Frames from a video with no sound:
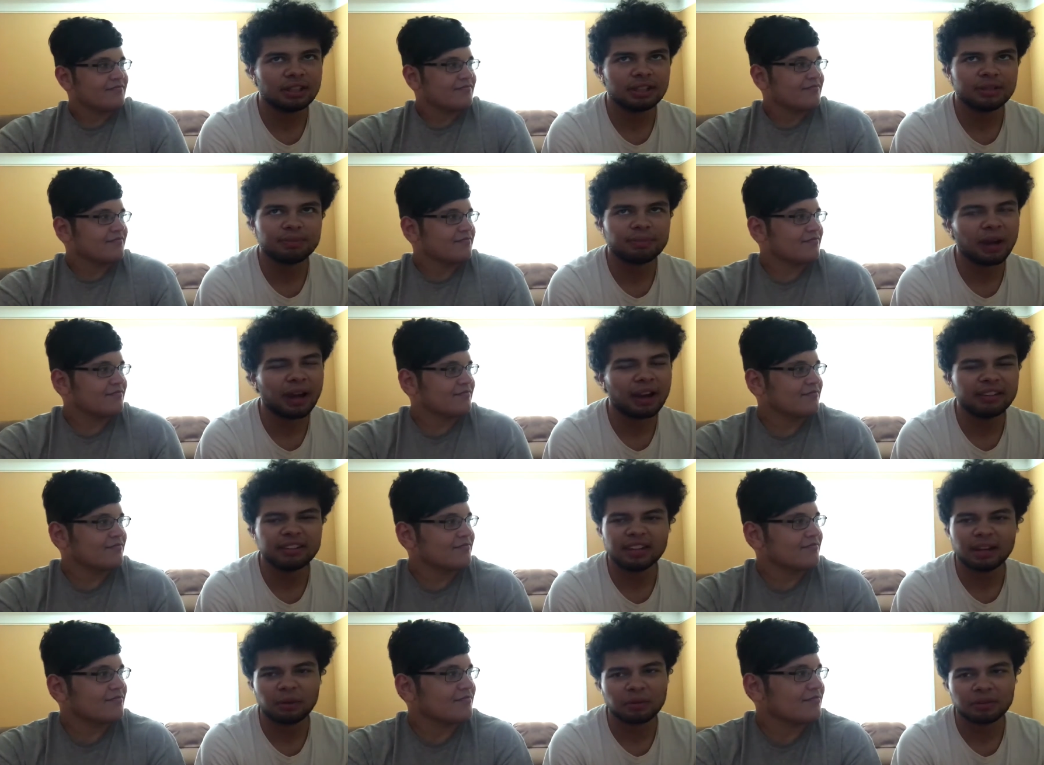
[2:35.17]
Speaker 1: it's
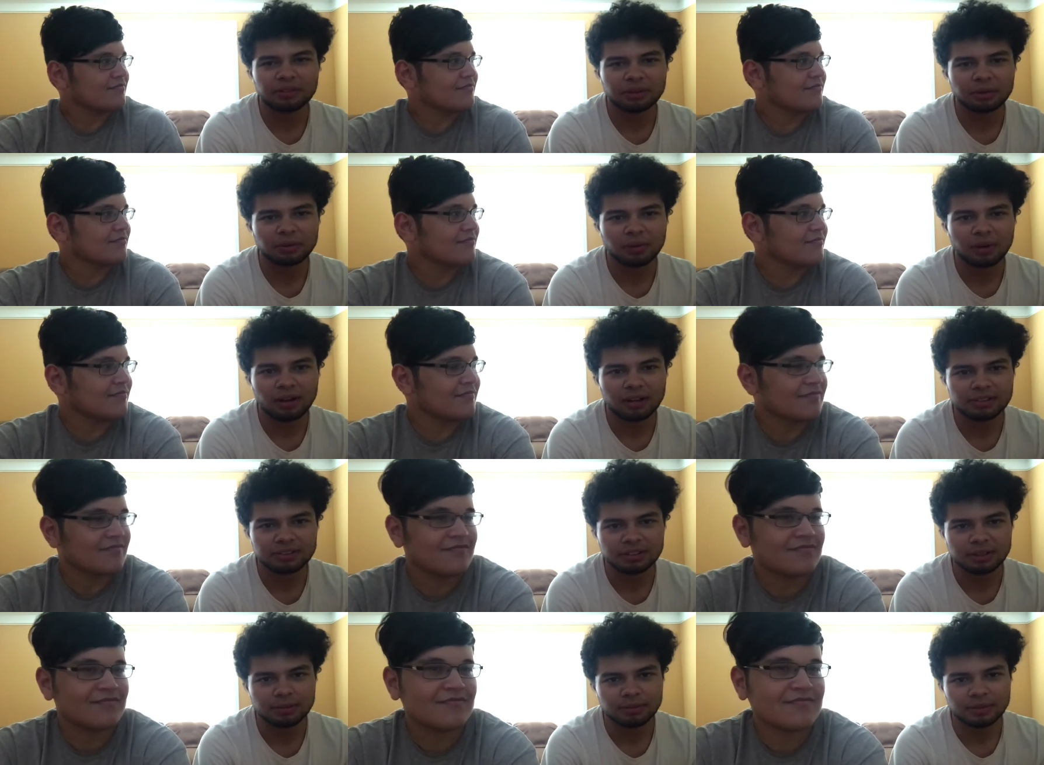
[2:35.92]
probably not worth a
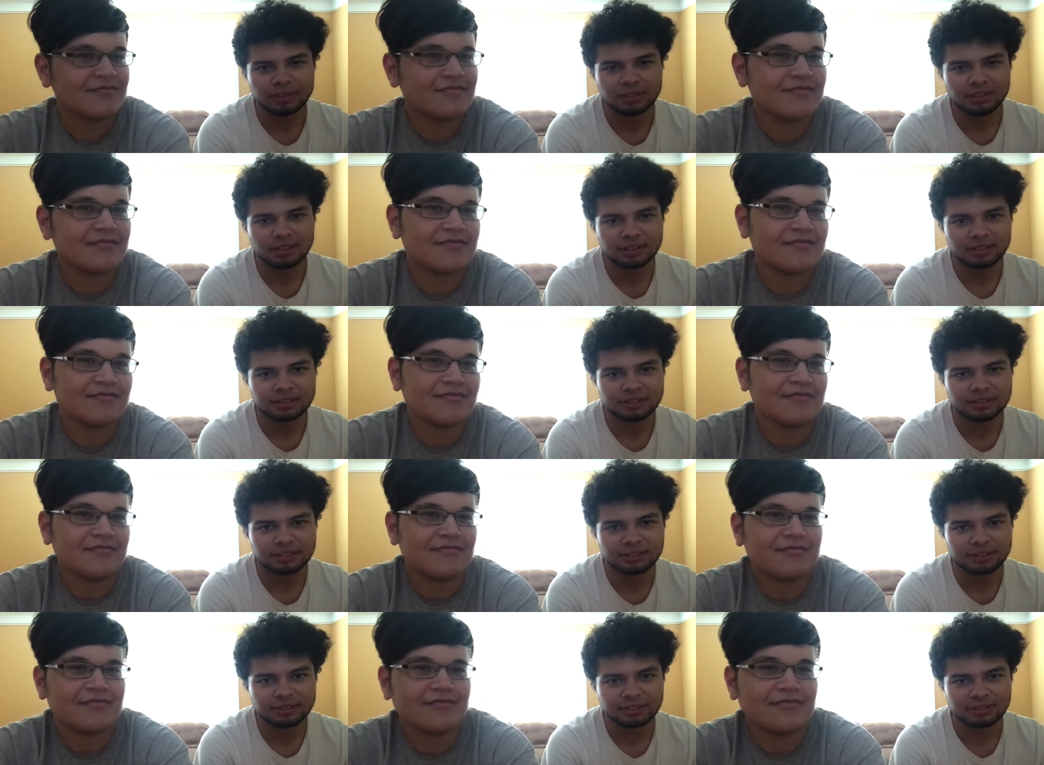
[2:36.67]
watch, to be
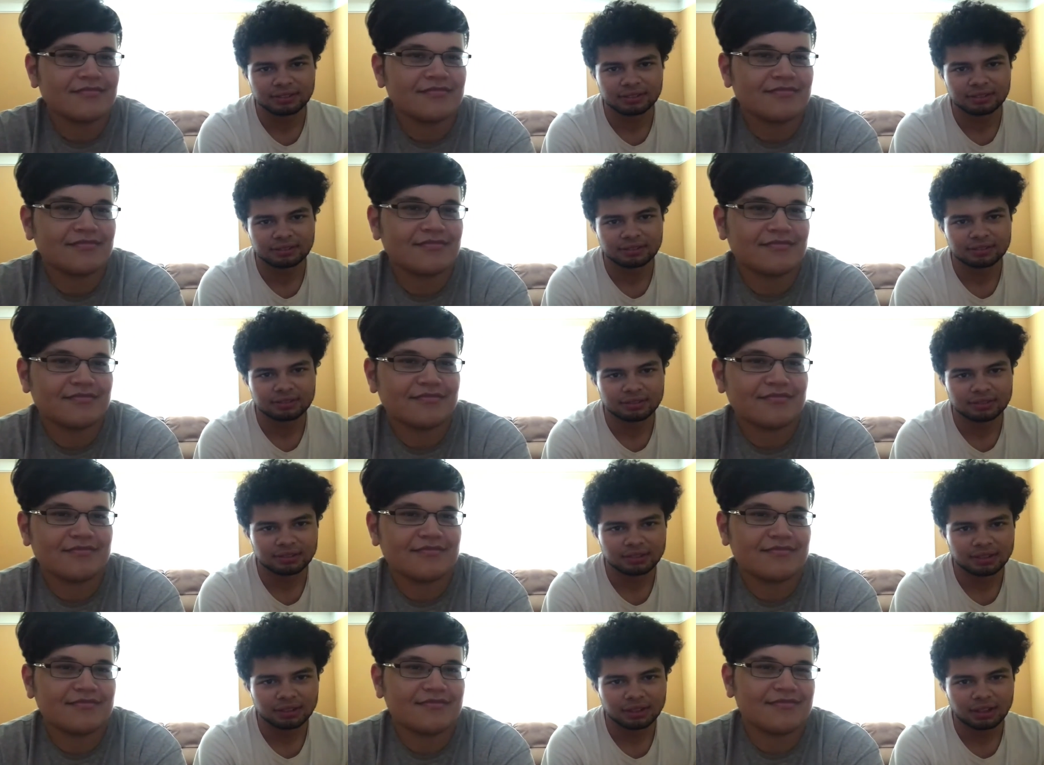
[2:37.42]
honest.
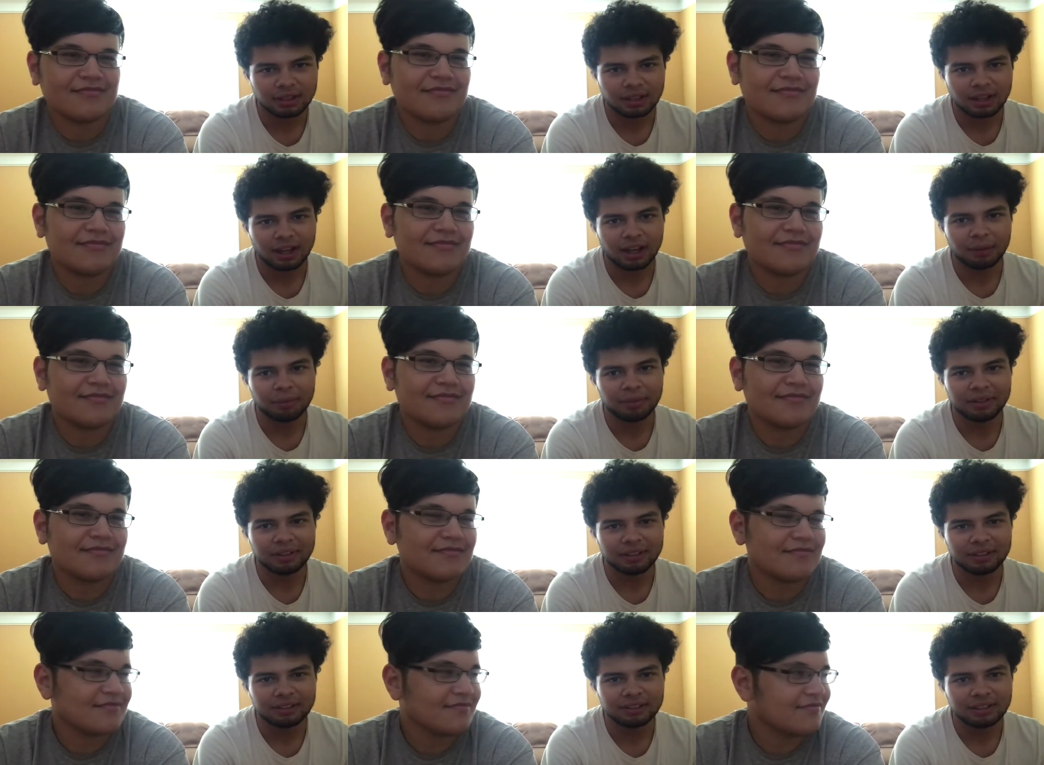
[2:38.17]
I
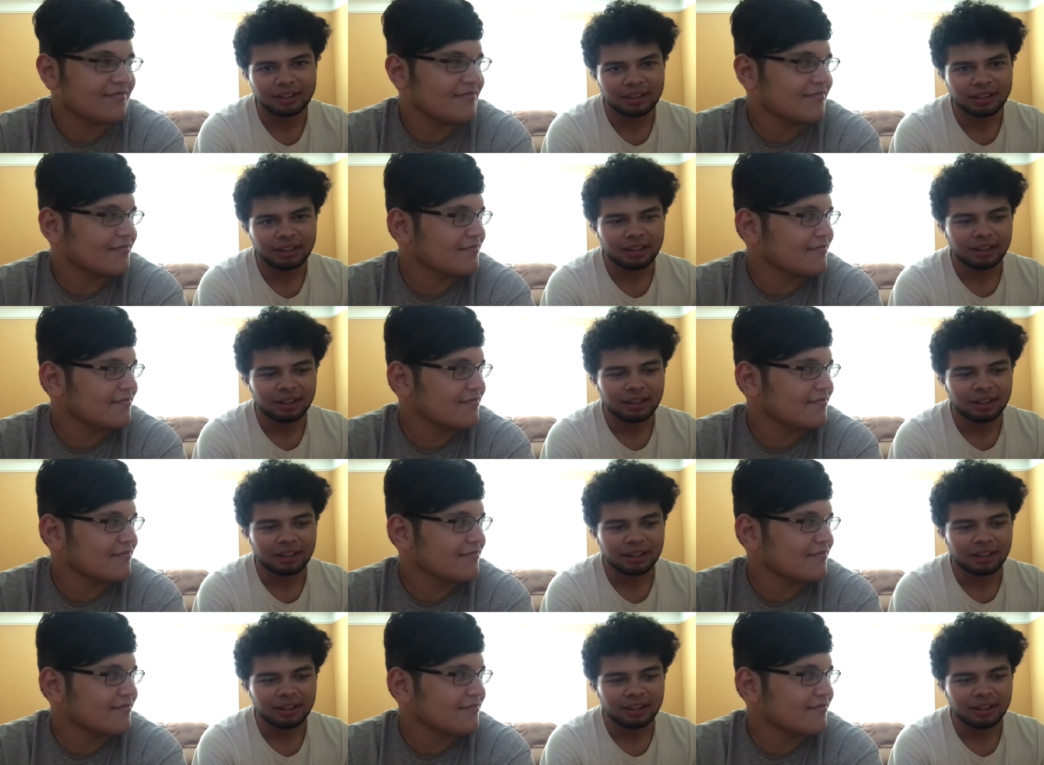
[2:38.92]
mean,